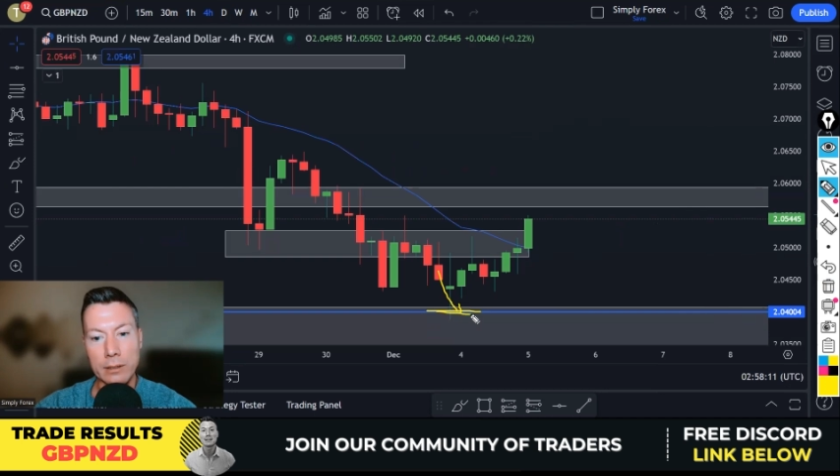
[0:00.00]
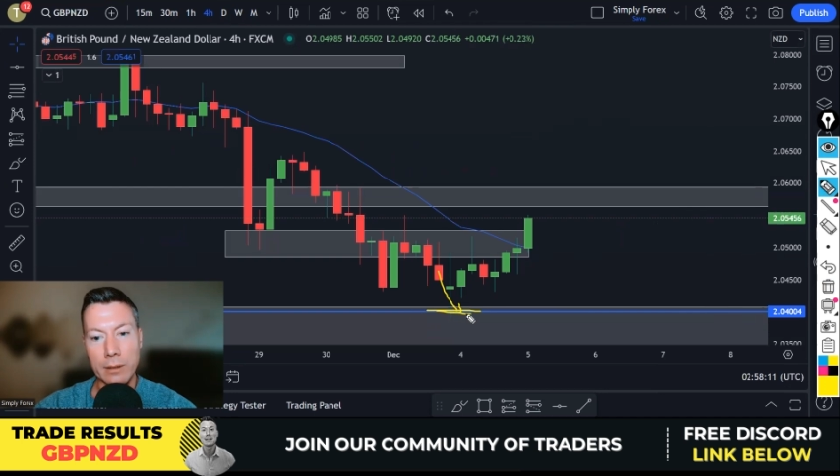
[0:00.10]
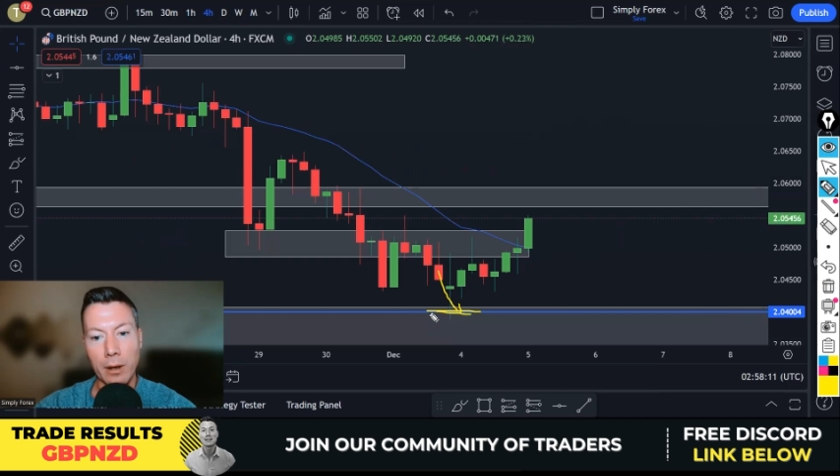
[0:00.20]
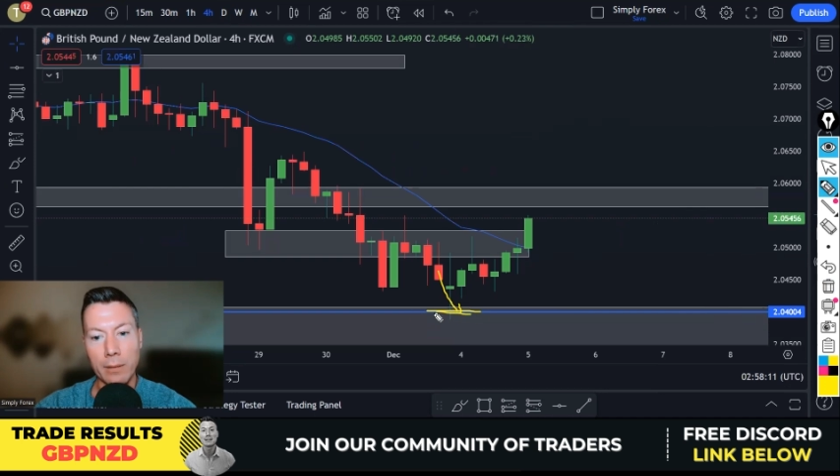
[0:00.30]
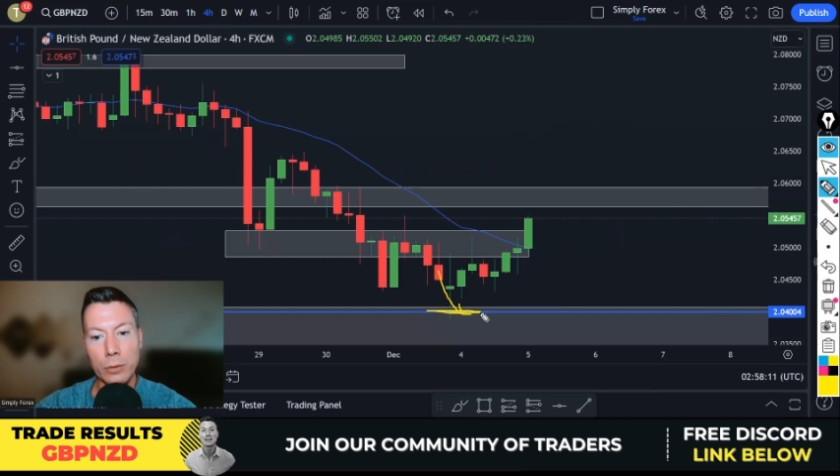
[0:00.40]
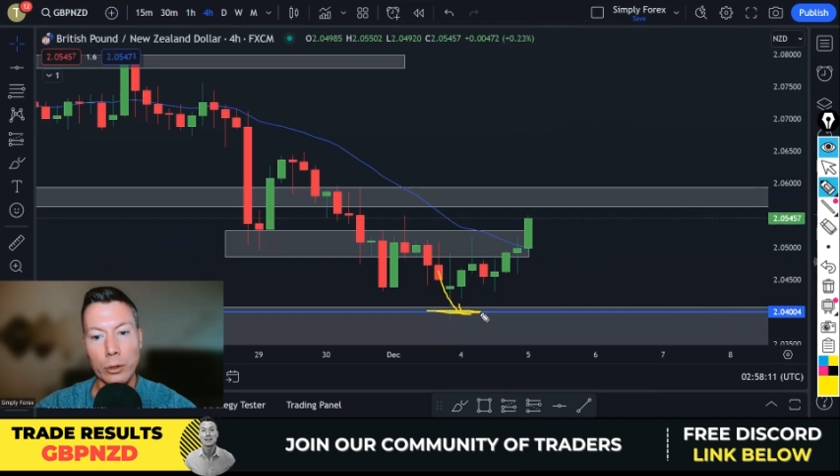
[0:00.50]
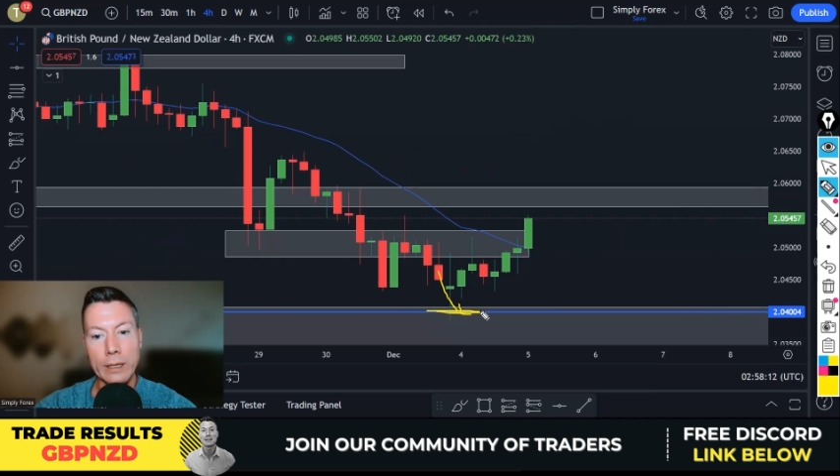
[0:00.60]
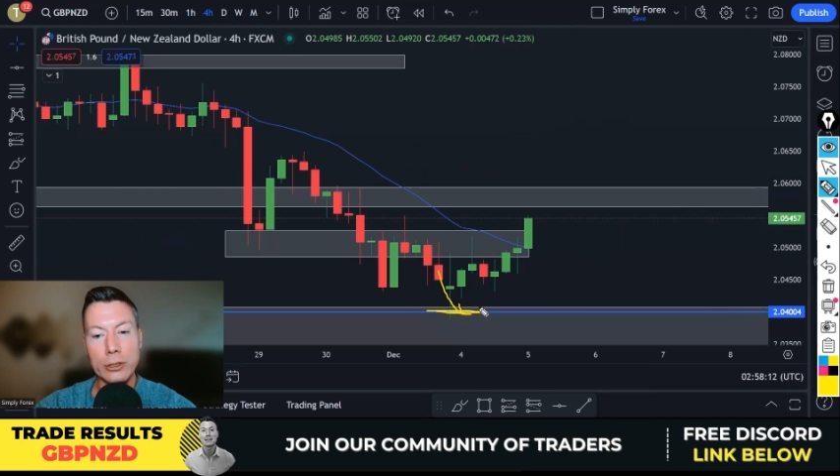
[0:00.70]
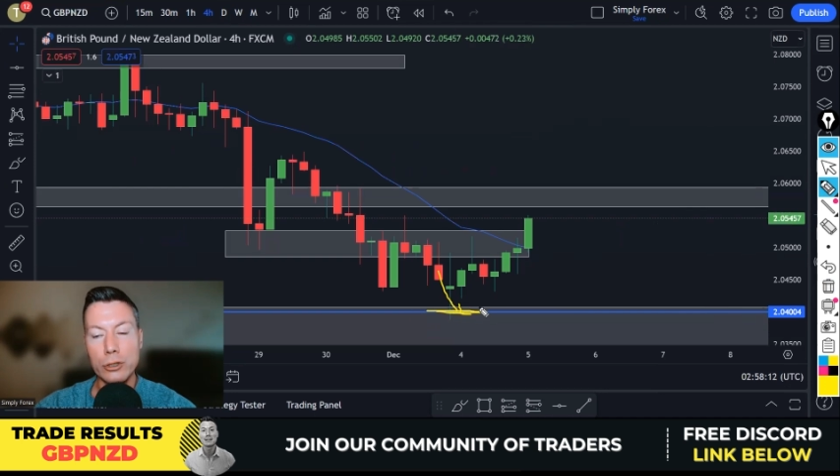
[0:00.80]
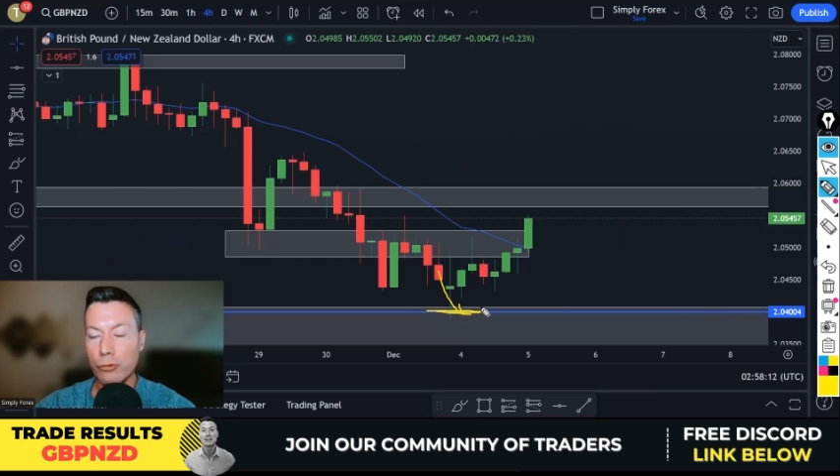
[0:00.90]
I'm not
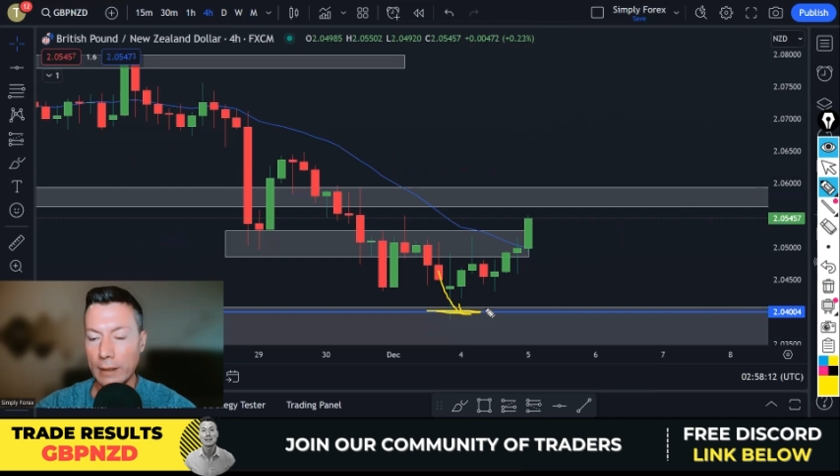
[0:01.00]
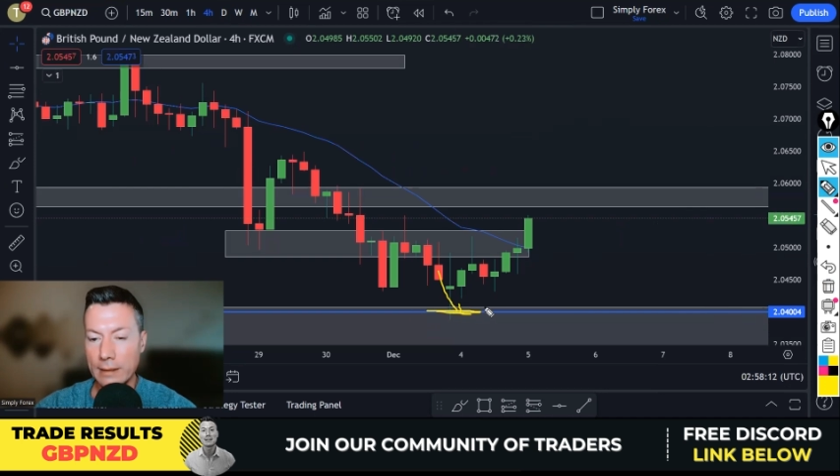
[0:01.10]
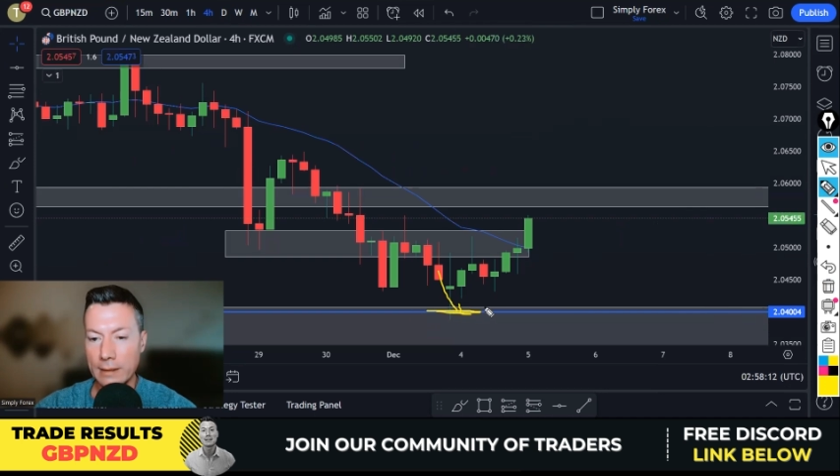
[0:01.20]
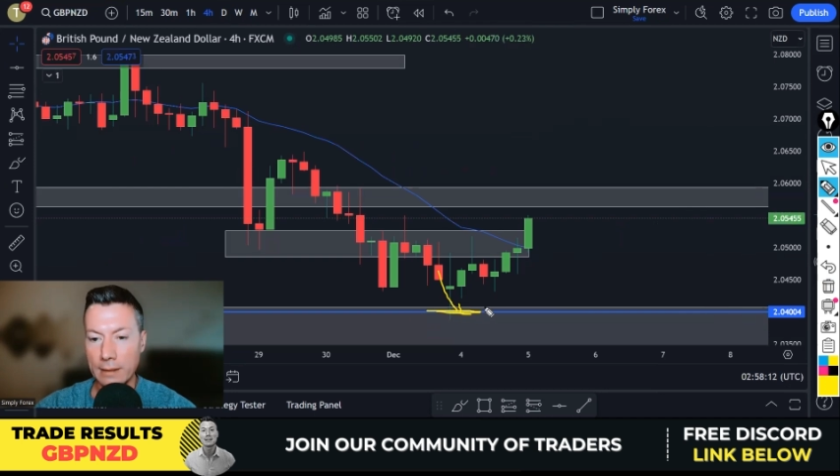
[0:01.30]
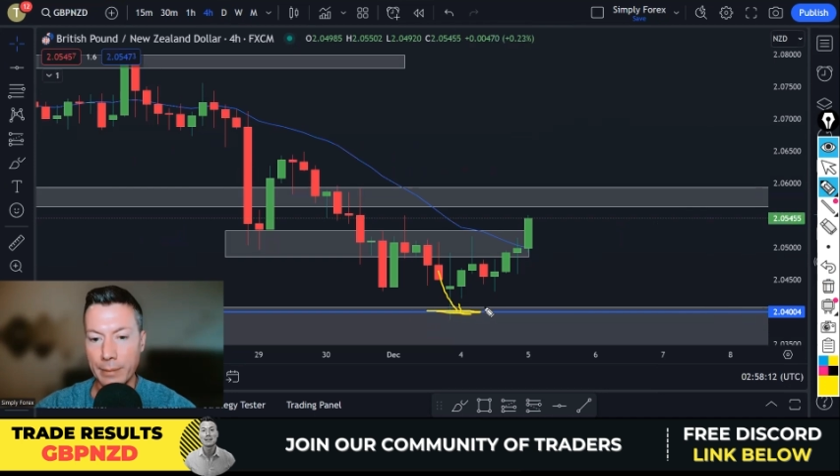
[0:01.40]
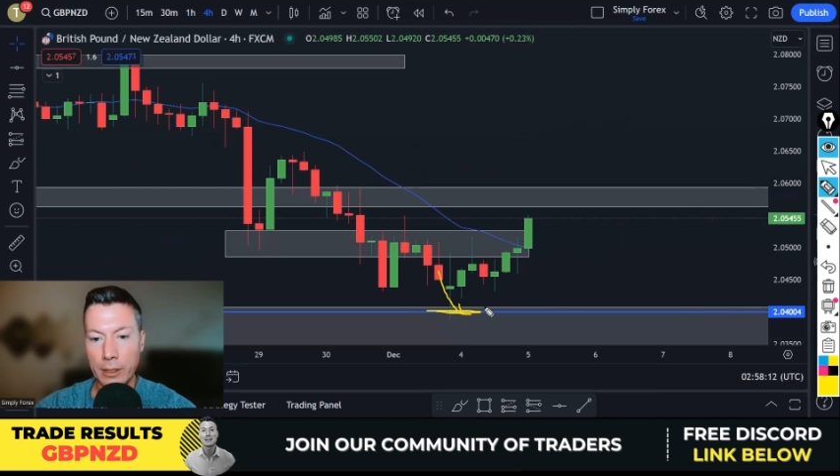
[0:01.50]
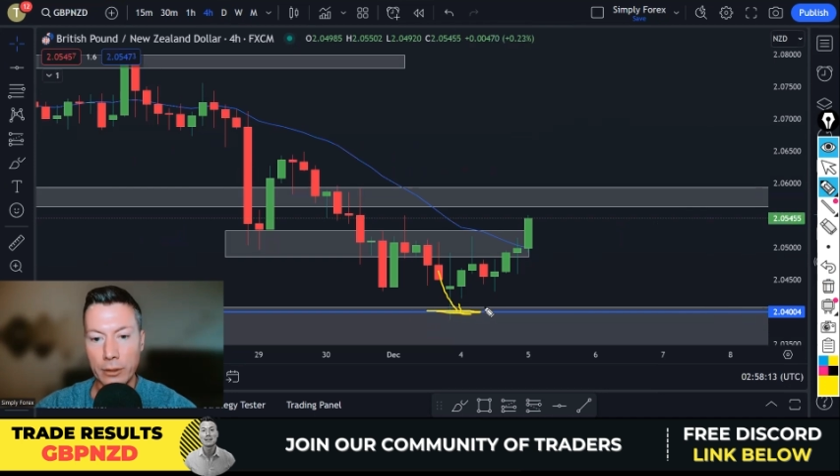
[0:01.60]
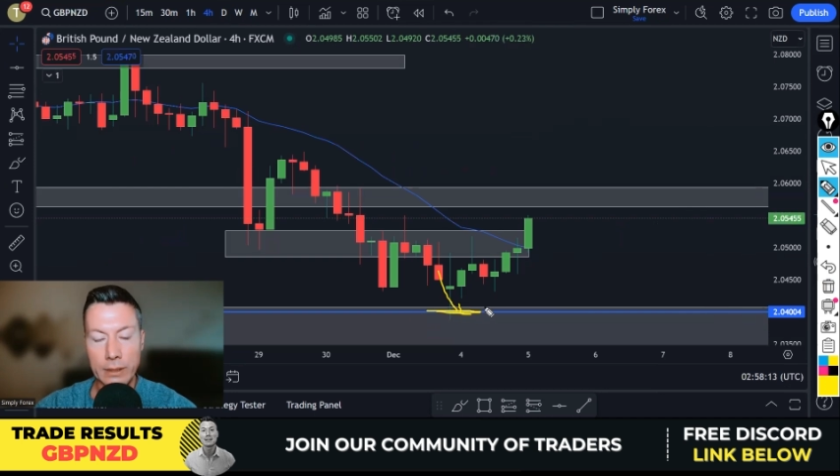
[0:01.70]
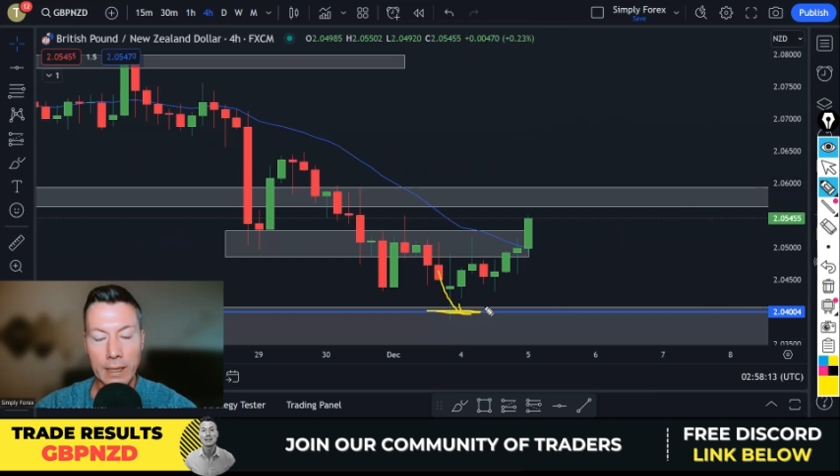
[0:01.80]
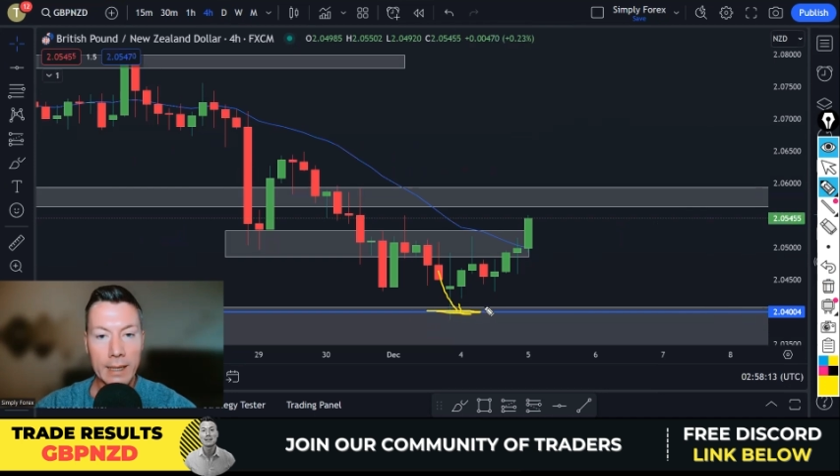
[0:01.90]
interested, because